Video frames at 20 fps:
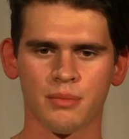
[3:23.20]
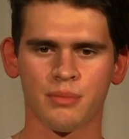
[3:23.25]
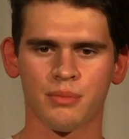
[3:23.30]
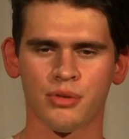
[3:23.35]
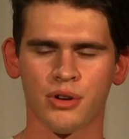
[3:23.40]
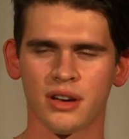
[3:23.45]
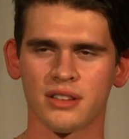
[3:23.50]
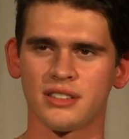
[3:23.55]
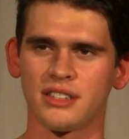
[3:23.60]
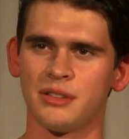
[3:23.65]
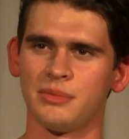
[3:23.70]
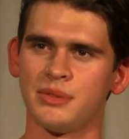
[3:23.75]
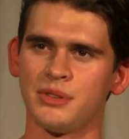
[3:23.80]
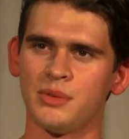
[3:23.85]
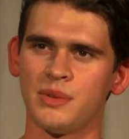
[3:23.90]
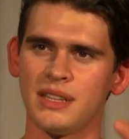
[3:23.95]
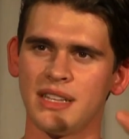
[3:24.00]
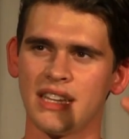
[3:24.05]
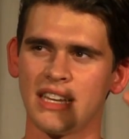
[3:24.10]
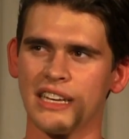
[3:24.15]
prosody
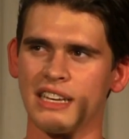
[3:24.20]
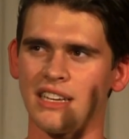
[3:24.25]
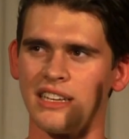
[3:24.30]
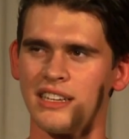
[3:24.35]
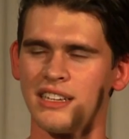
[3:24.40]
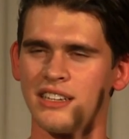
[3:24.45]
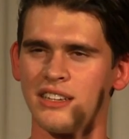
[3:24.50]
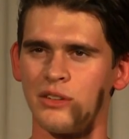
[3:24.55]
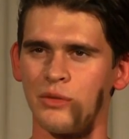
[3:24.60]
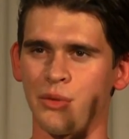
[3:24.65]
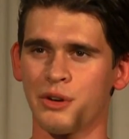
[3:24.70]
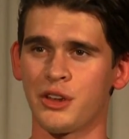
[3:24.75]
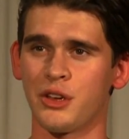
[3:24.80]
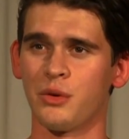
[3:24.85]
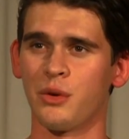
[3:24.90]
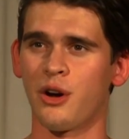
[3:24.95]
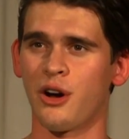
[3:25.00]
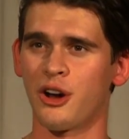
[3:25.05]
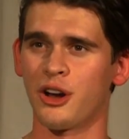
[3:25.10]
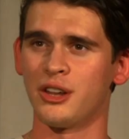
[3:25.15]
between like where
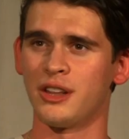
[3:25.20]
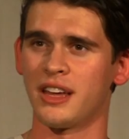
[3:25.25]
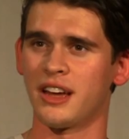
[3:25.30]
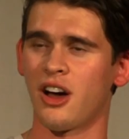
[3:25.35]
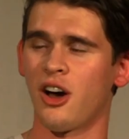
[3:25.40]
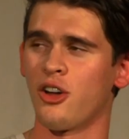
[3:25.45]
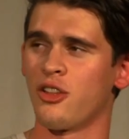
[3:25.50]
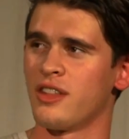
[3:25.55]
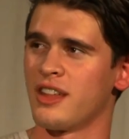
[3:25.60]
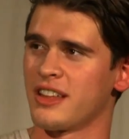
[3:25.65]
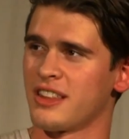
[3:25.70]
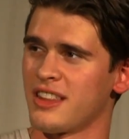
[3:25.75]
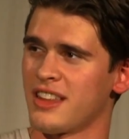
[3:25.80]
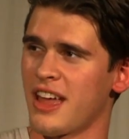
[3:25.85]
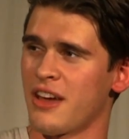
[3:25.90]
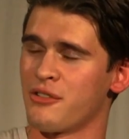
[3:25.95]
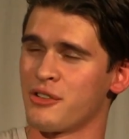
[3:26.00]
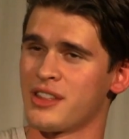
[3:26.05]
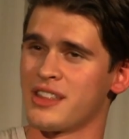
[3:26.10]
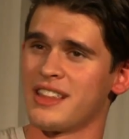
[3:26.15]
you are and like all like
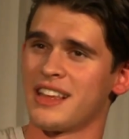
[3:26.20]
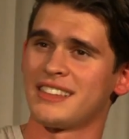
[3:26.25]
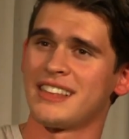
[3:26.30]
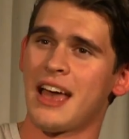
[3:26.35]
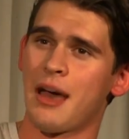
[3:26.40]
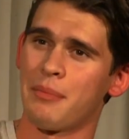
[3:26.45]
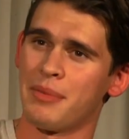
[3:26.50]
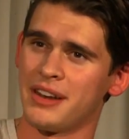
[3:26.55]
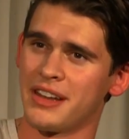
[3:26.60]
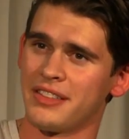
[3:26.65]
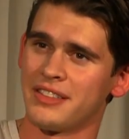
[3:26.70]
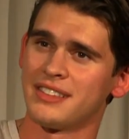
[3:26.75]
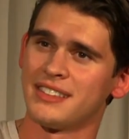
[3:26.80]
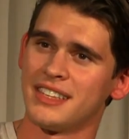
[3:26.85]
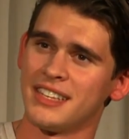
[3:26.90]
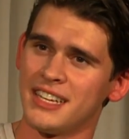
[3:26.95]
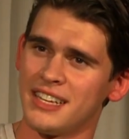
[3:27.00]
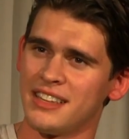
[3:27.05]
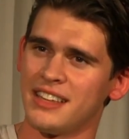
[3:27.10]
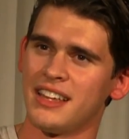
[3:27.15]
everything that's happening in the
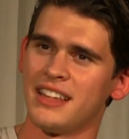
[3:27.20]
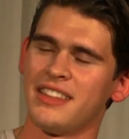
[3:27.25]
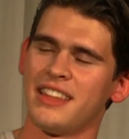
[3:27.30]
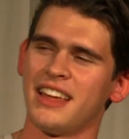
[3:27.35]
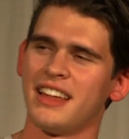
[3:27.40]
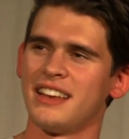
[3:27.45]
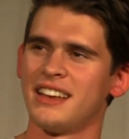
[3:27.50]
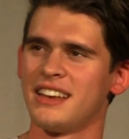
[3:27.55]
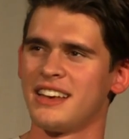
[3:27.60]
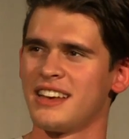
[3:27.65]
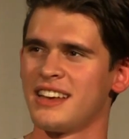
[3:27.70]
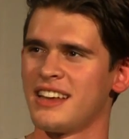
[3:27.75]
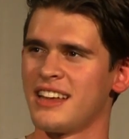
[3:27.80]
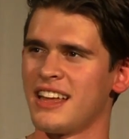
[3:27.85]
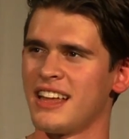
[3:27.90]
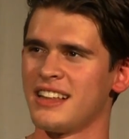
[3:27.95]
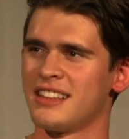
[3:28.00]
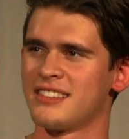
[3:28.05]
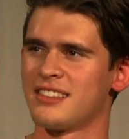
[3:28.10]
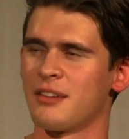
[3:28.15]
city, that
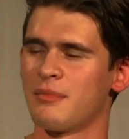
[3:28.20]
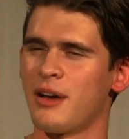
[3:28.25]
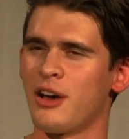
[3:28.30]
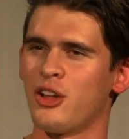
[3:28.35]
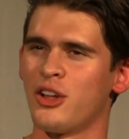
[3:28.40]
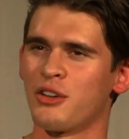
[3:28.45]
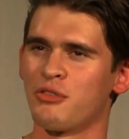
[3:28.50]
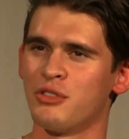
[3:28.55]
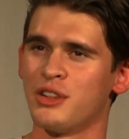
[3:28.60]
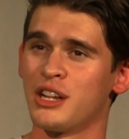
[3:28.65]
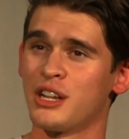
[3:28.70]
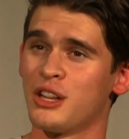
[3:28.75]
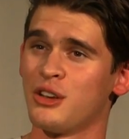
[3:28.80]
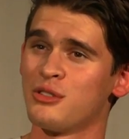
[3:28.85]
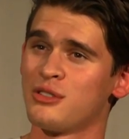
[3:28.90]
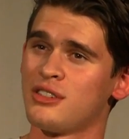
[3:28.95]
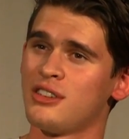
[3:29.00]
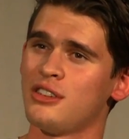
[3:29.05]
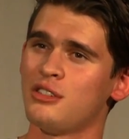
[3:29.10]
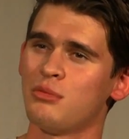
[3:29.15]
it's somehow like really
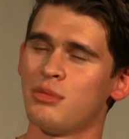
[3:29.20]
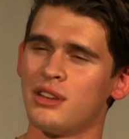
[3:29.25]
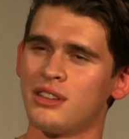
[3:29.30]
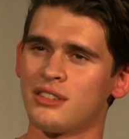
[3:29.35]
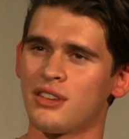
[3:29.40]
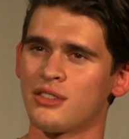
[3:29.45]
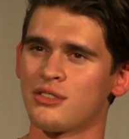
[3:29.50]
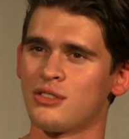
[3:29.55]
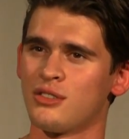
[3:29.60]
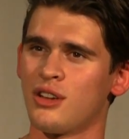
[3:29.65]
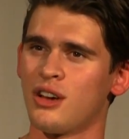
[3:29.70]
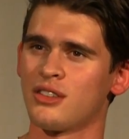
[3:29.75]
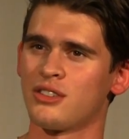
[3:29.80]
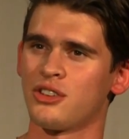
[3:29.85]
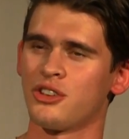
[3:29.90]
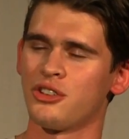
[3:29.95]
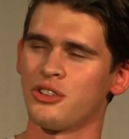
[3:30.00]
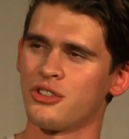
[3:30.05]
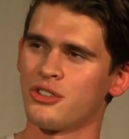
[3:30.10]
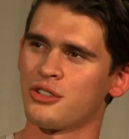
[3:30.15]
close to you, but it's also not,
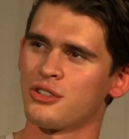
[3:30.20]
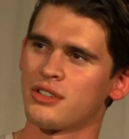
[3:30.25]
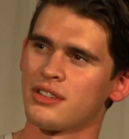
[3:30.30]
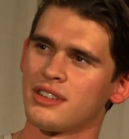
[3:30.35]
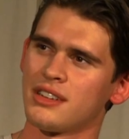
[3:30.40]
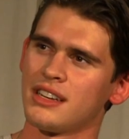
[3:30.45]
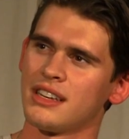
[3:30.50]
so you're